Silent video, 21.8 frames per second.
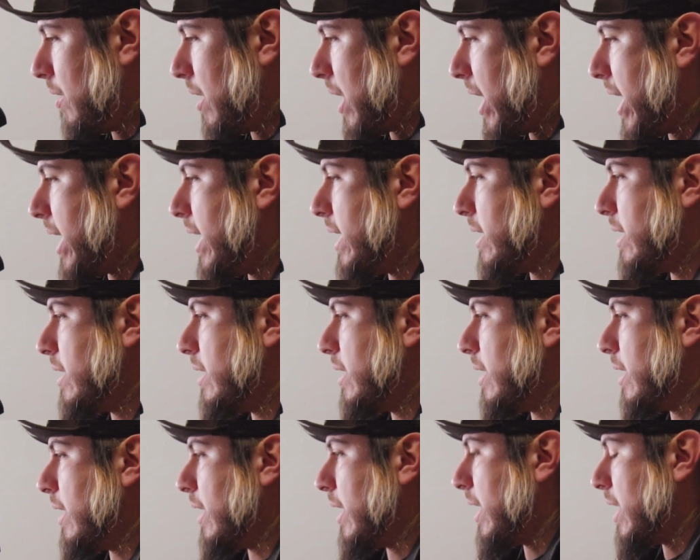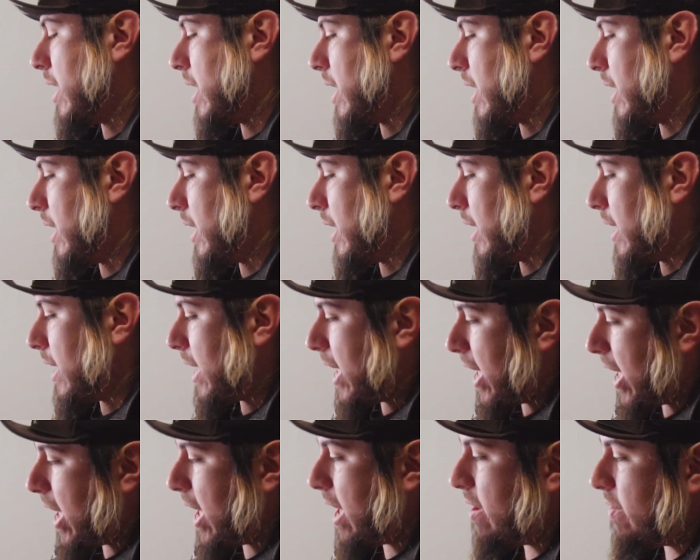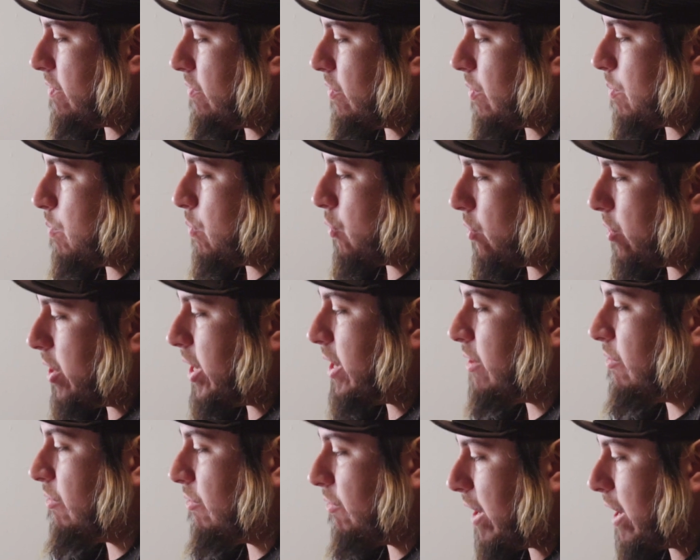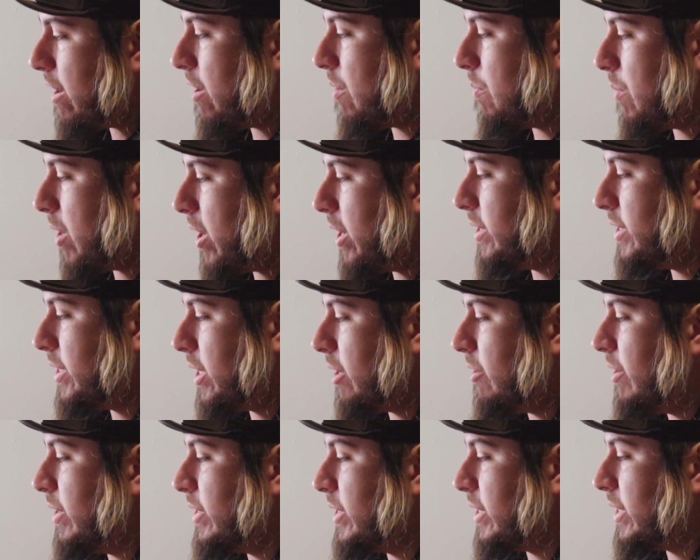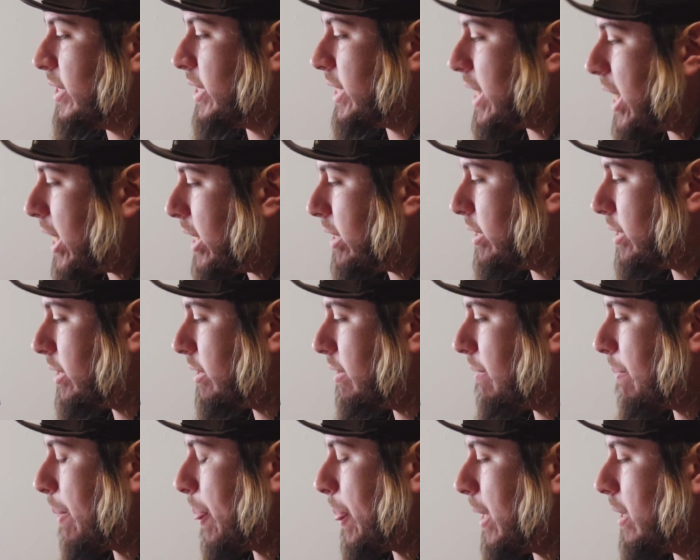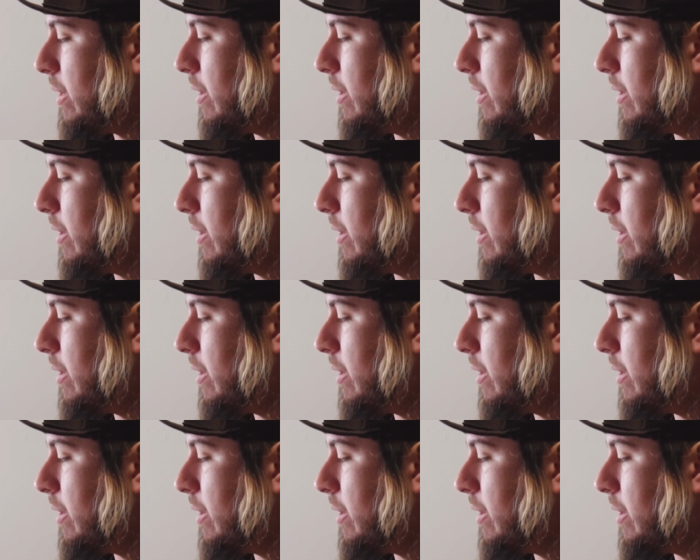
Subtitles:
I have pretty fair monetary success